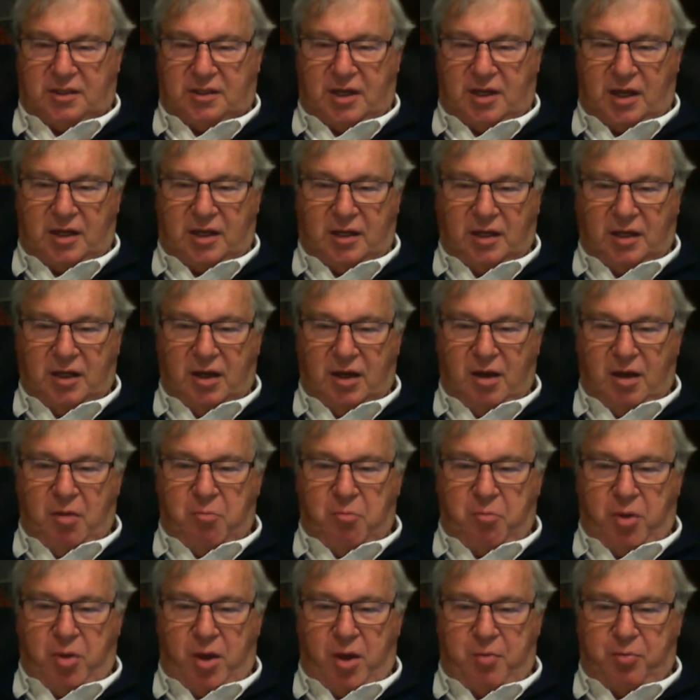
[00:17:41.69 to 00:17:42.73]
uh,
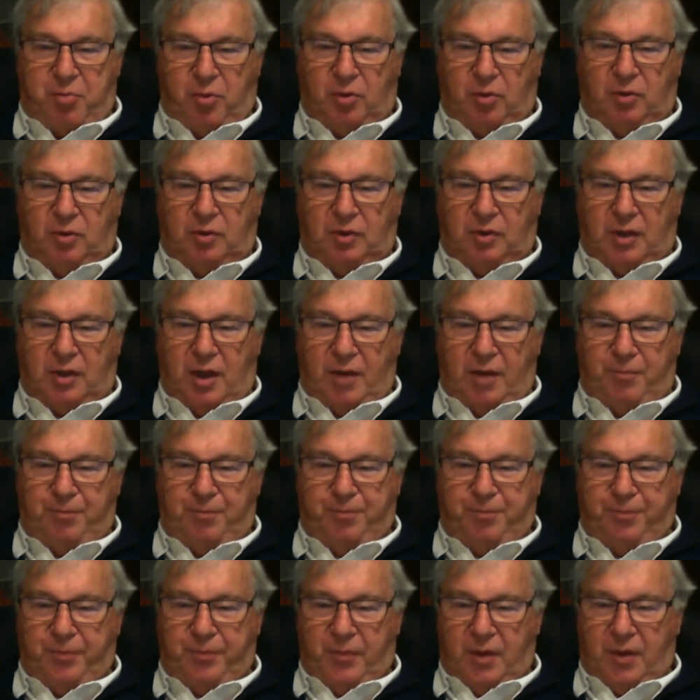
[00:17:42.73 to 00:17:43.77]
people anybody um,
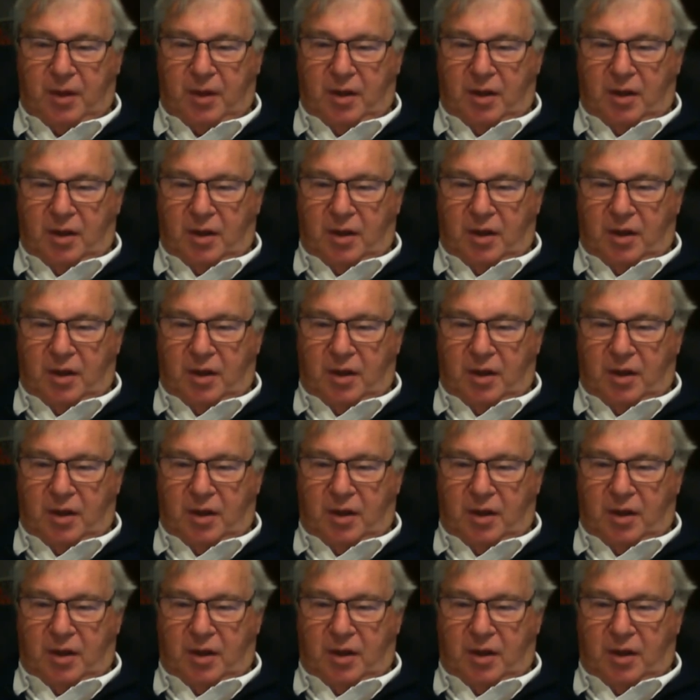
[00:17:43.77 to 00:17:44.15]
can post